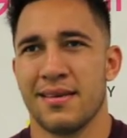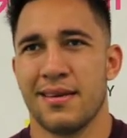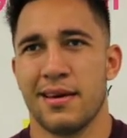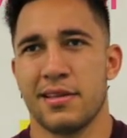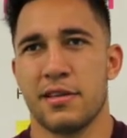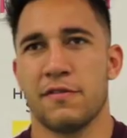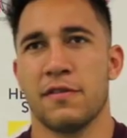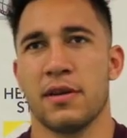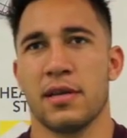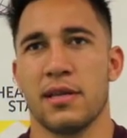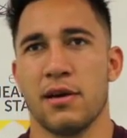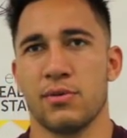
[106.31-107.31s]
Yeah,
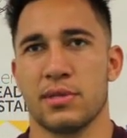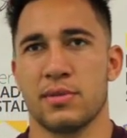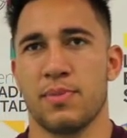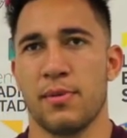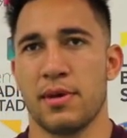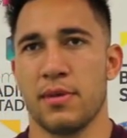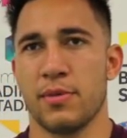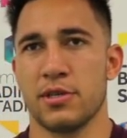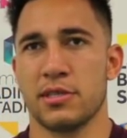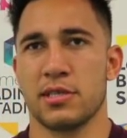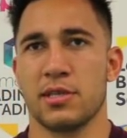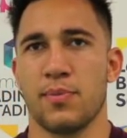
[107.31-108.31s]
definitely. That was probably the
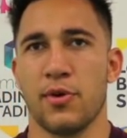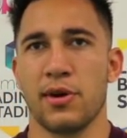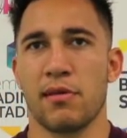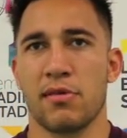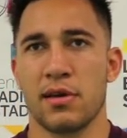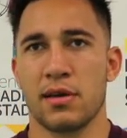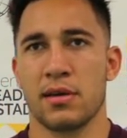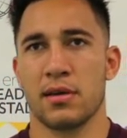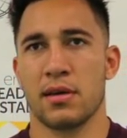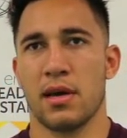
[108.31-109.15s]
most disappointing thing.